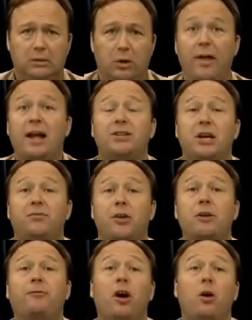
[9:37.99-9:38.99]
Well, that's it for
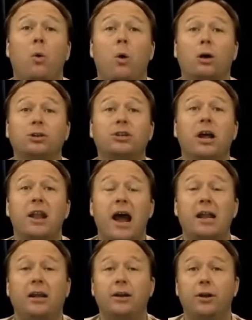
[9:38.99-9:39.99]
InfoWars
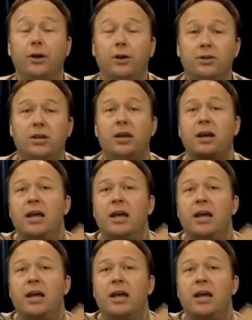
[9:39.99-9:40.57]
Nightly News.